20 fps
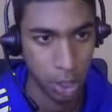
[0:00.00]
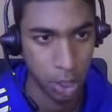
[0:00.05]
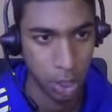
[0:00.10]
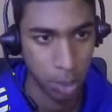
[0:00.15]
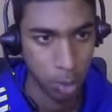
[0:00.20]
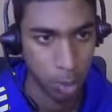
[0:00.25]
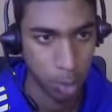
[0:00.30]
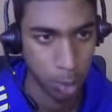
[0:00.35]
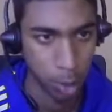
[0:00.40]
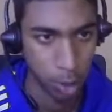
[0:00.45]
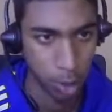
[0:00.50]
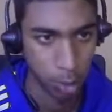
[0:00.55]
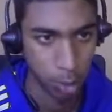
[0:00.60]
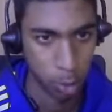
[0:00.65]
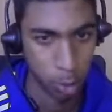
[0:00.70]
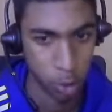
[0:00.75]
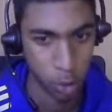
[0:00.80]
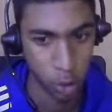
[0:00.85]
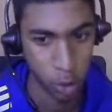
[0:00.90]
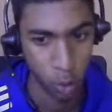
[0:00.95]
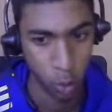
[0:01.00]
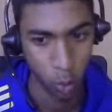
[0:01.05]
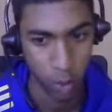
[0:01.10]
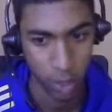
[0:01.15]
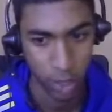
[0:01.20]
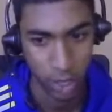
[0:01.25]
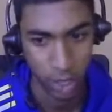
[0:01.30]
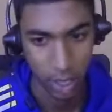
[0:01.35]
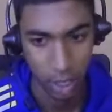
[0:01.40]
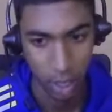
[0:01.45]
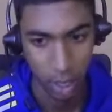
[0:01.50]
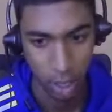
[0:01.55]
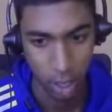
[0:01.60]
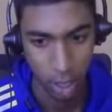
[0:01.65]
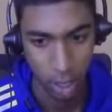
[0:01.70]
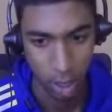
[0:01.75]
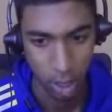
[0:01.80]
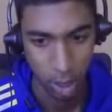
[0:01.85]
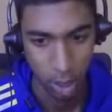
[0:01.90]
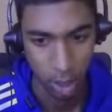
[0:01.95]
pawn push queen,
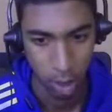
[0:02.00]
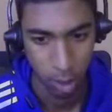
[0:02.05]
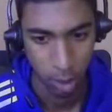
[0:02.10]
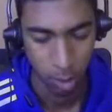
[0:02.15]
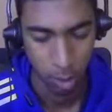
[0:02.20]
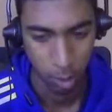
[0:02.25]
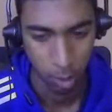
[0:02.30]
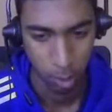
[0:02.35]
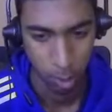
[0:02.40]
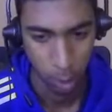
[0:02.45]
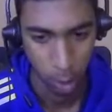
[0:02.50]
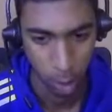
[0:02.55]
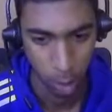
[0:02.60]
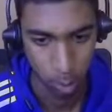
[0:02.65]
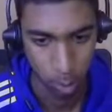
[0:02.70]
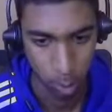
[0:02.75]
pawn